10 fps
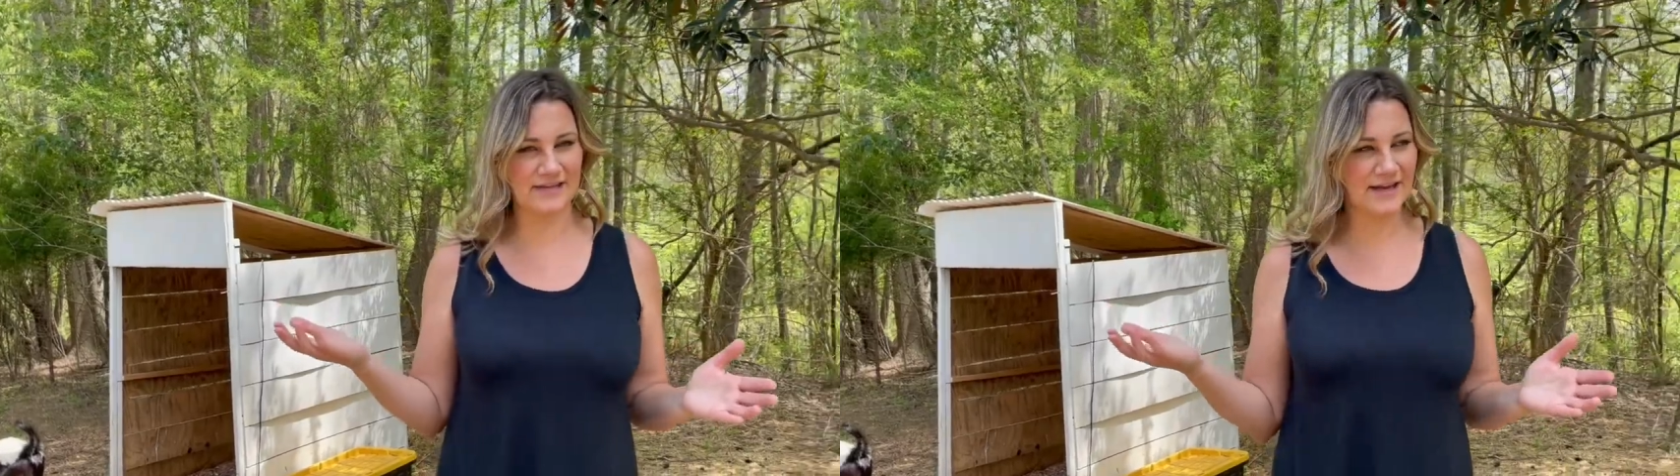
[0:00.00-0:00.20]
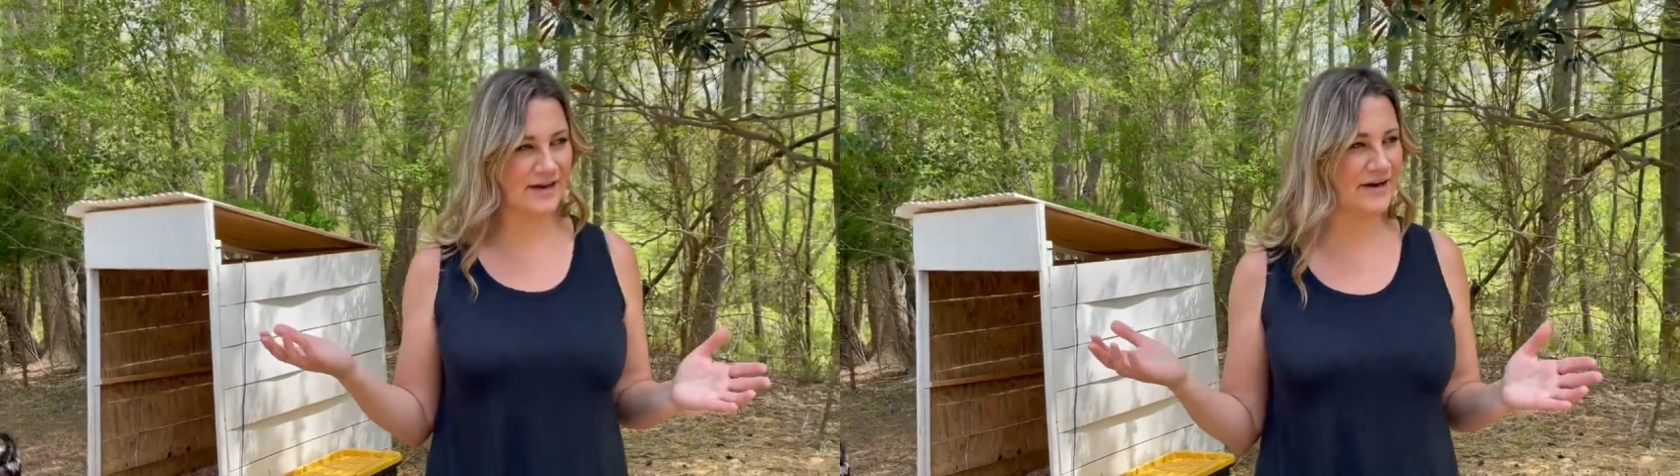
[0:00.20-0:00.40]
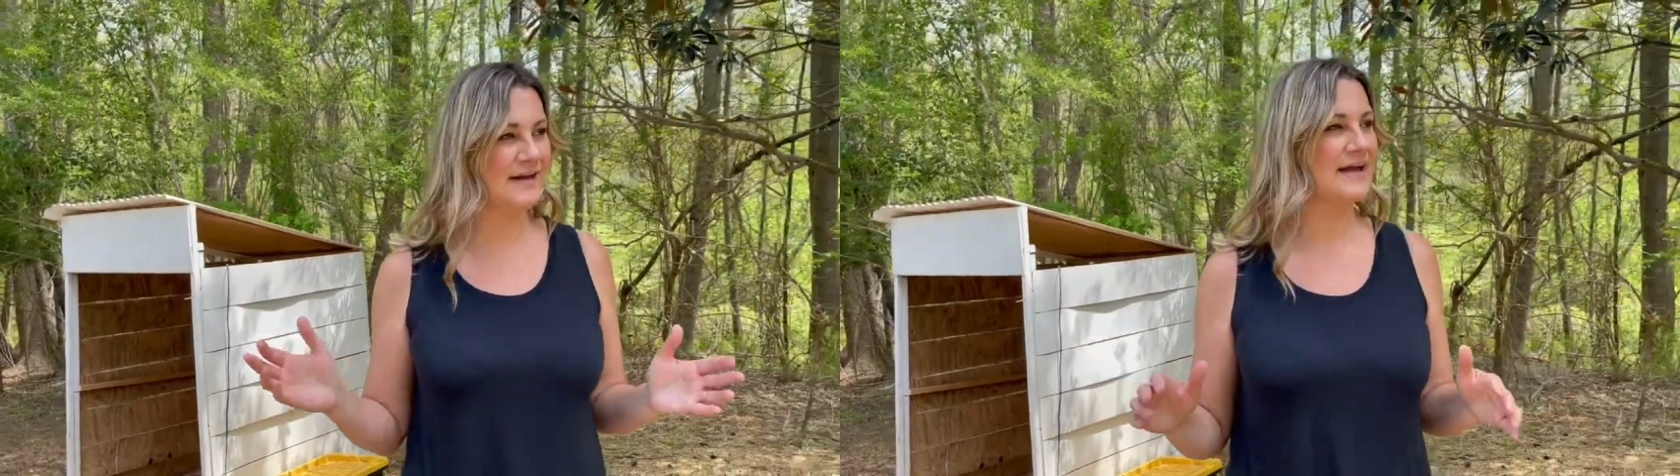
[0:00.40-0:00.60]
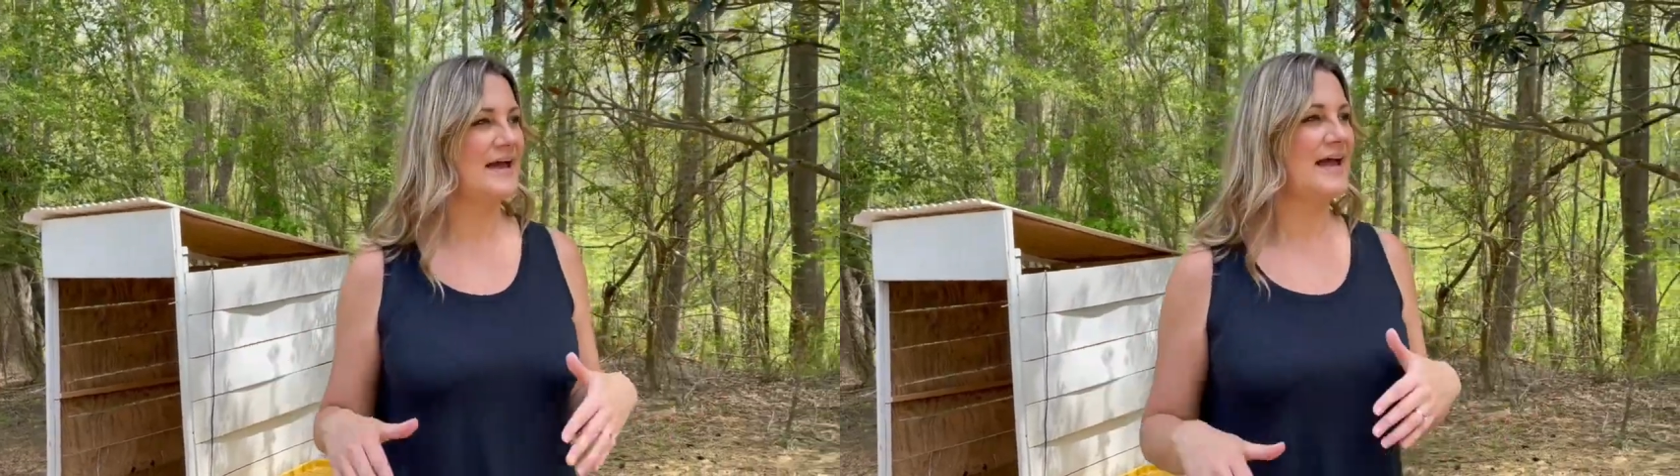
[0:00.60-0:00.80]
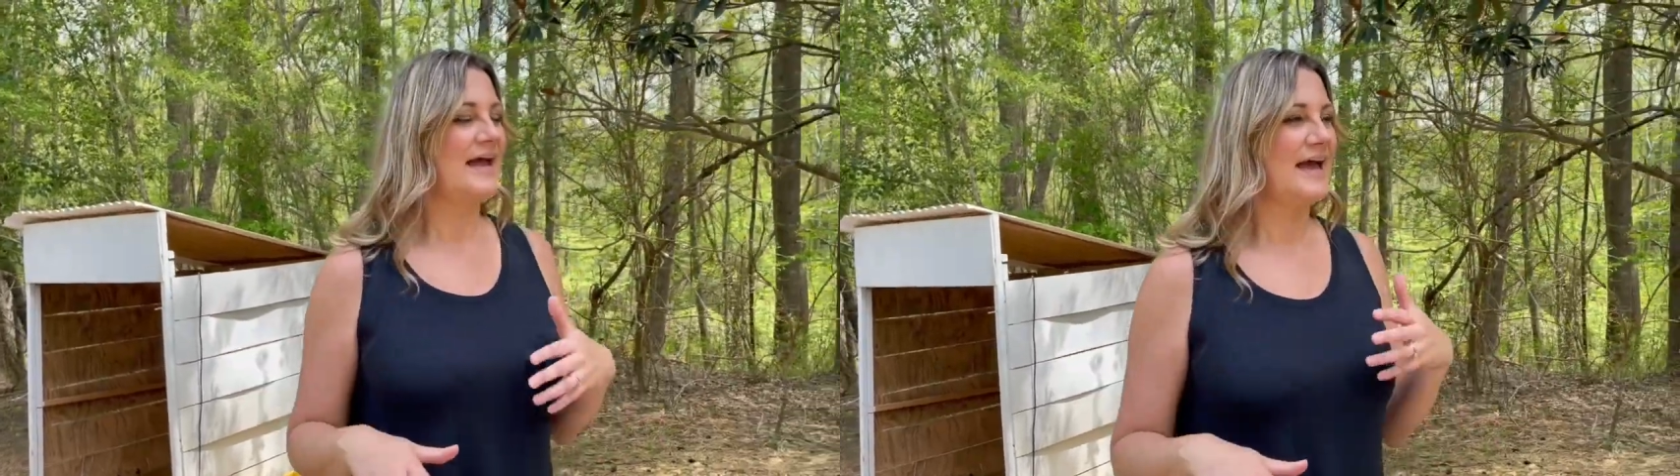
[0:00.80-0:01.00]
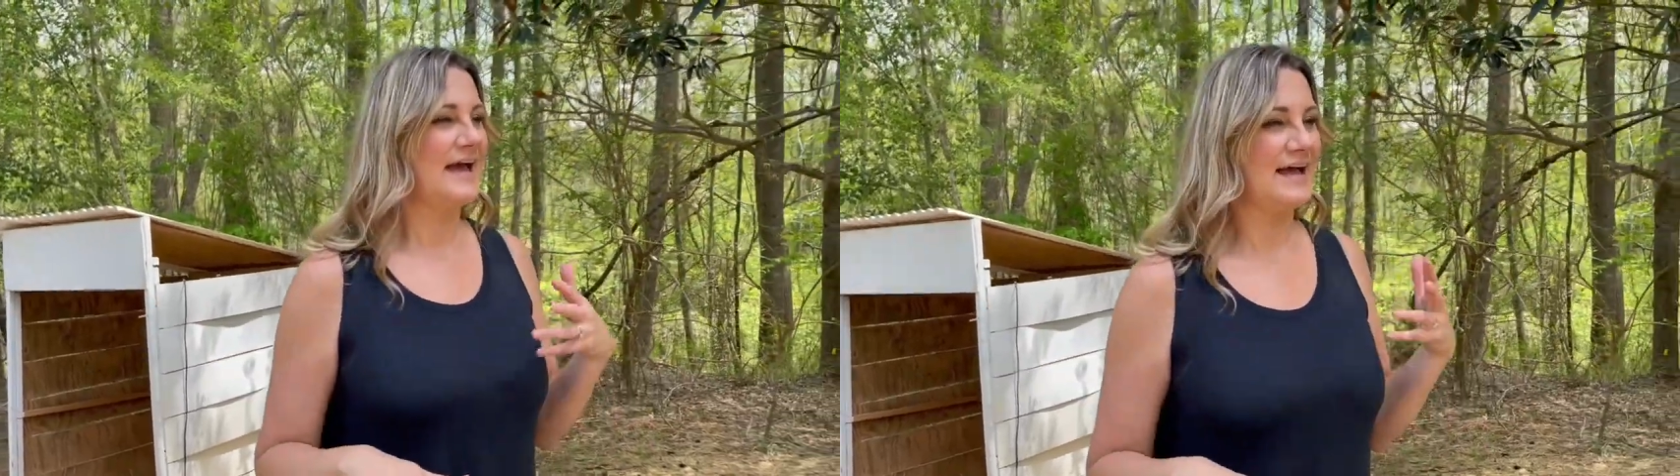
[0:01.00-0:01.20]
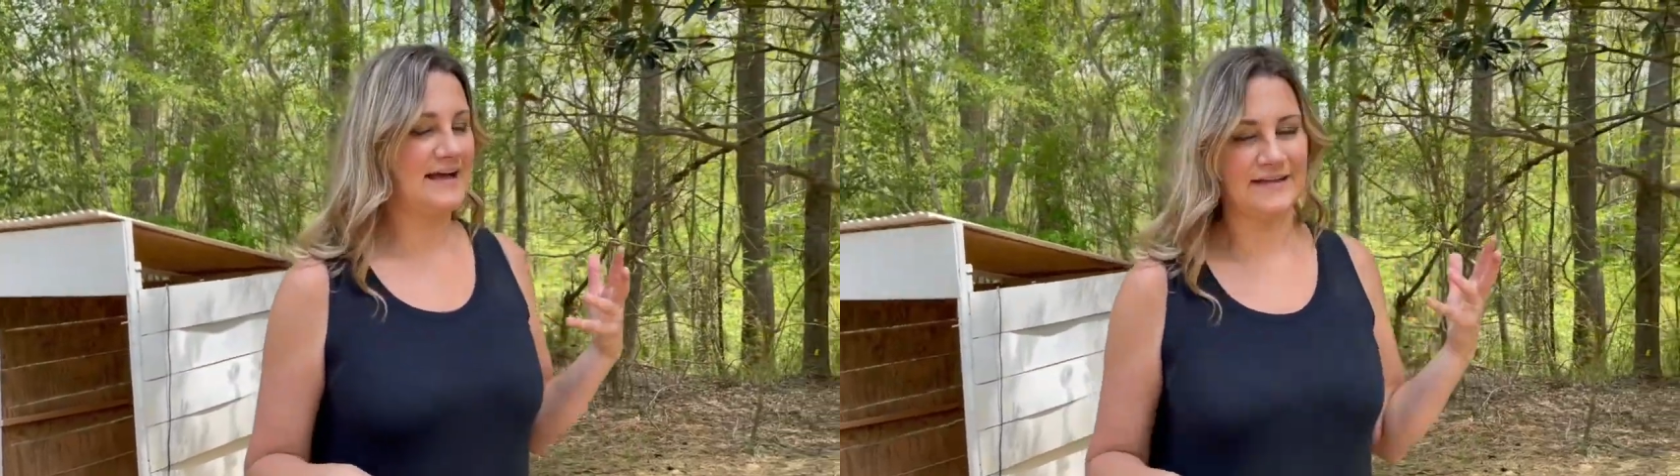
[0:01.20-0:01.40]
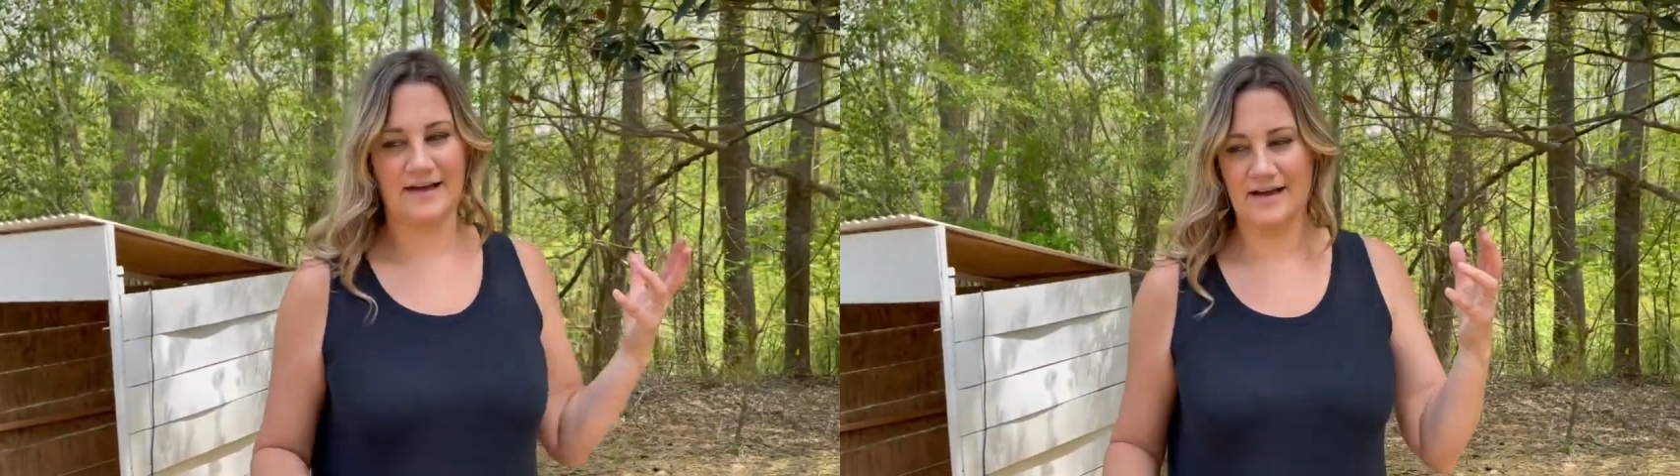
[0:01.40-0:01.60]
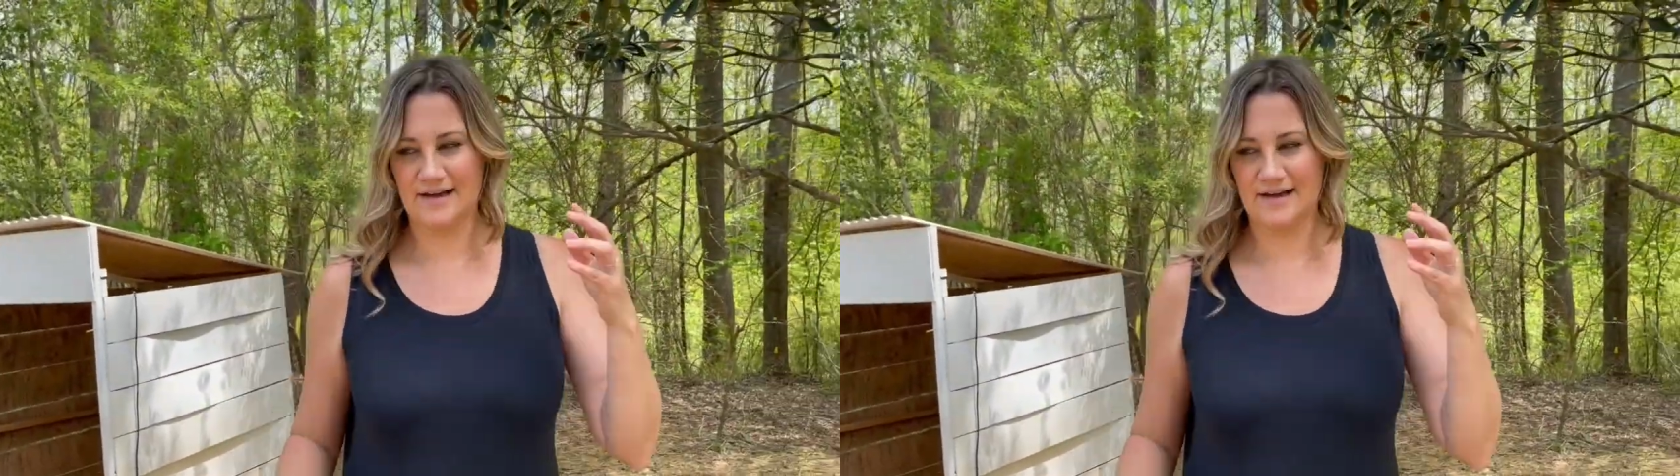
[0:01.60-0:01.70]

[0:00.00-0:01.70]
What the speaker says: there, and